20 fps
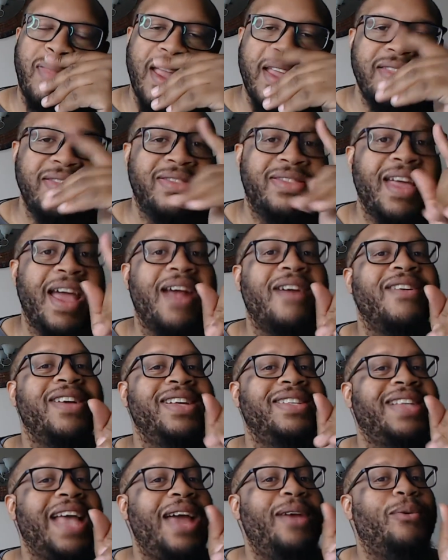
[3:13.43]
there
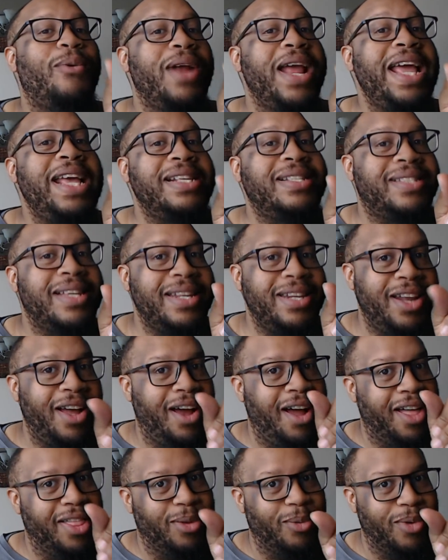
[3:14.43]
is a reason the
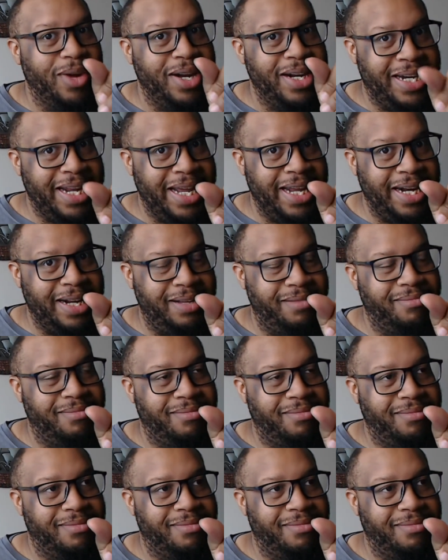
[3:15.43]
other one didn't.